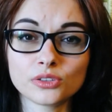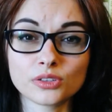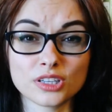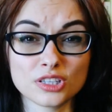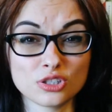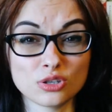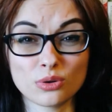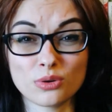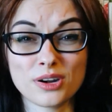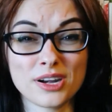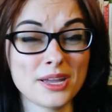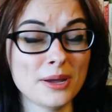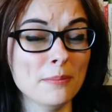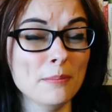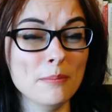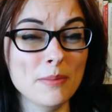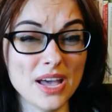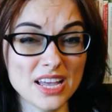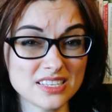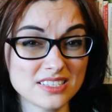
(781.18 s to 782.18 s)
is already a
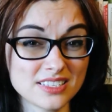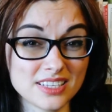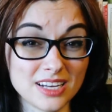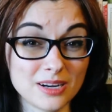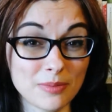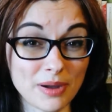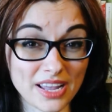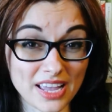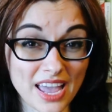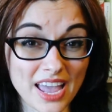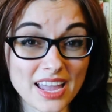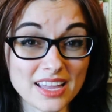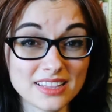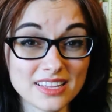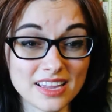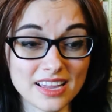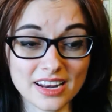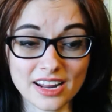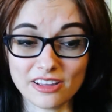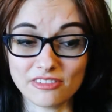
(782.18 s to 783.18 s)
mess in my head
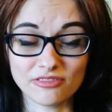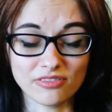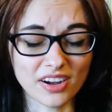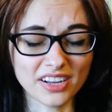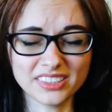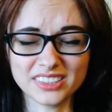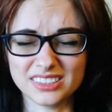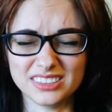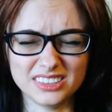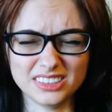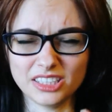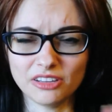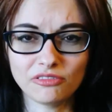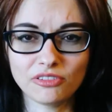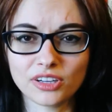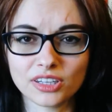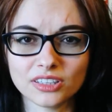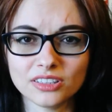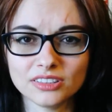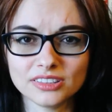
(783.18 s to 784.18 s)
and I find it
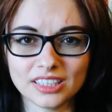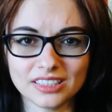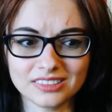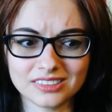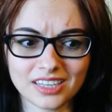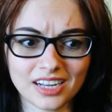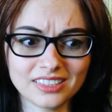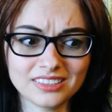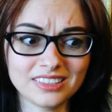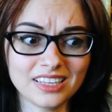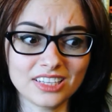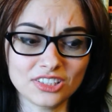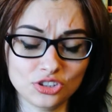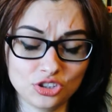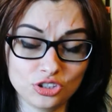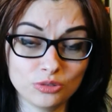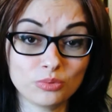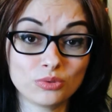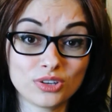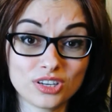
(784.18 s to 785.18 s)
difficult and kind of like
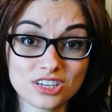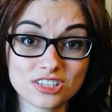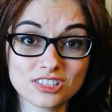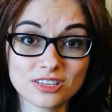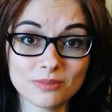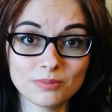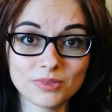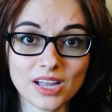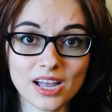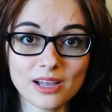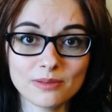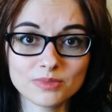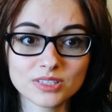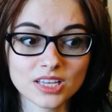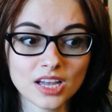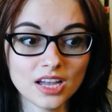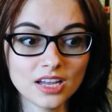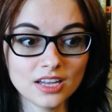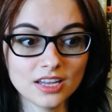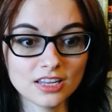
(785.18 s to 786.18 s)
gibberish sometimes
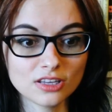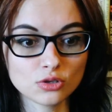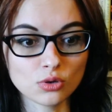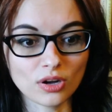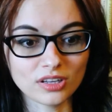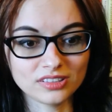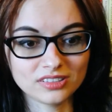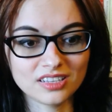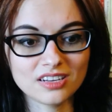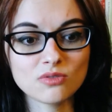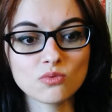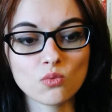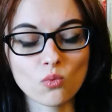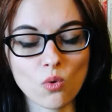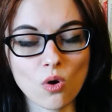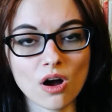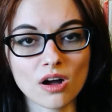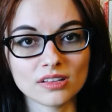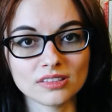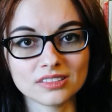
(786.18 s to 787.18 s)
so I didn't
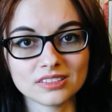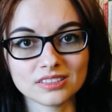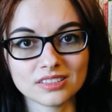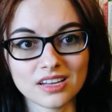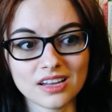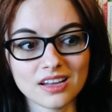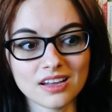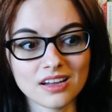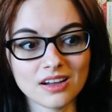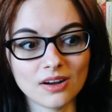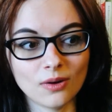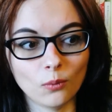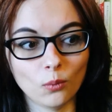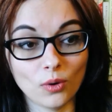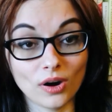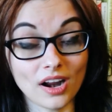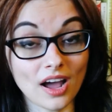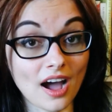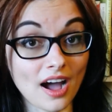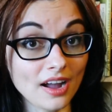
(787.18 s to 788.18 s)
want
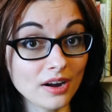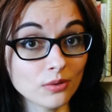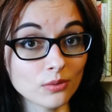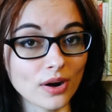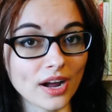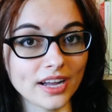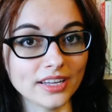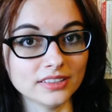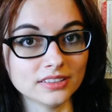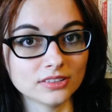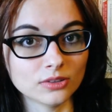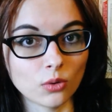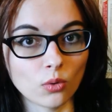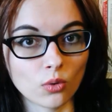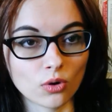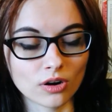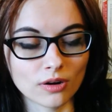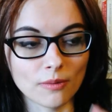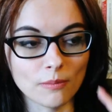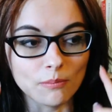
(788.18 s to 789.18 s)
what I write
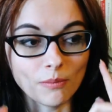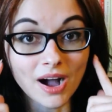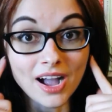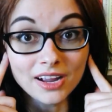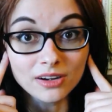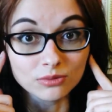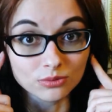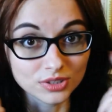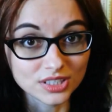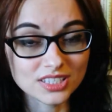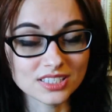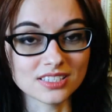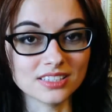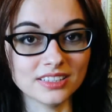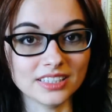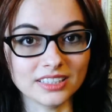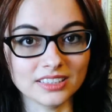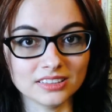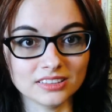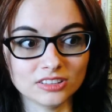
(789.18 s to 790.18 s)
or my
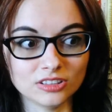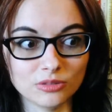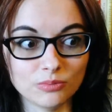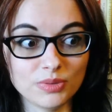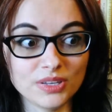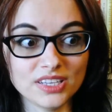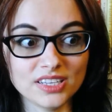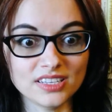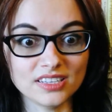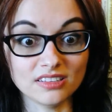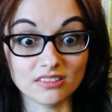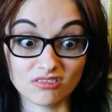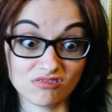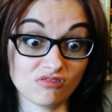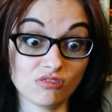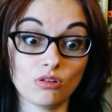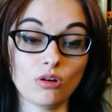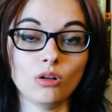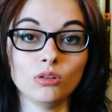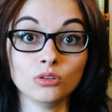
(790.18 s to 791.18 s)
reasoning to be
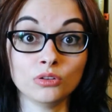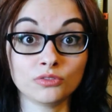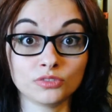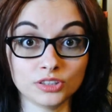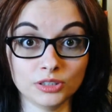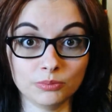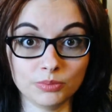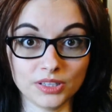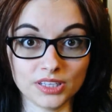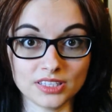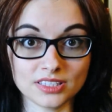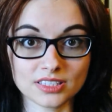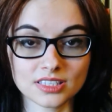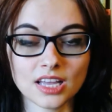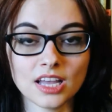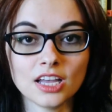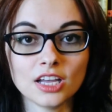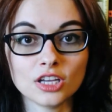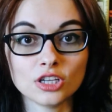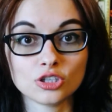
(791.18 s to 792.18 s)
all over the place
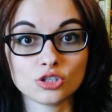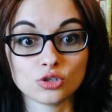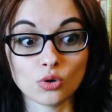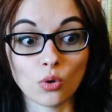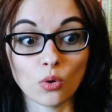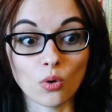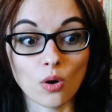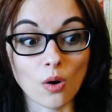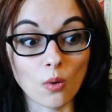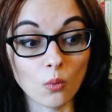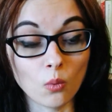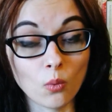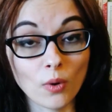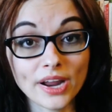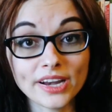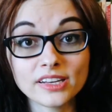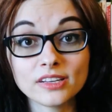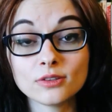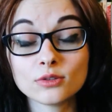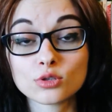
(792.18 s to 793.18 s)
so
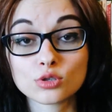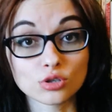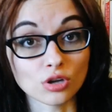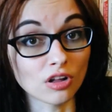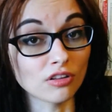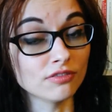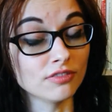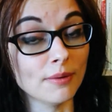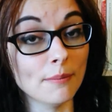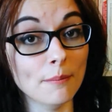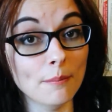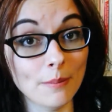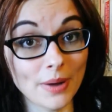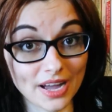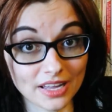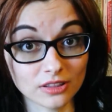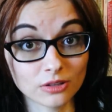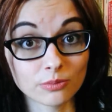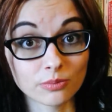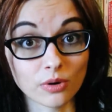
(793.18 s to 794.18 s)
when you solve a
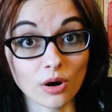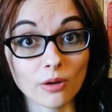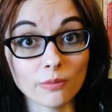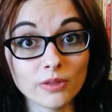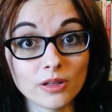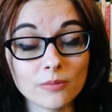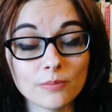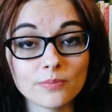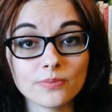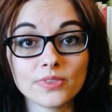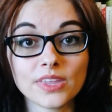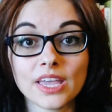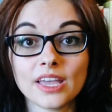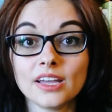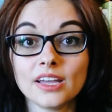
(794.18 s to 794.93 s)
math problem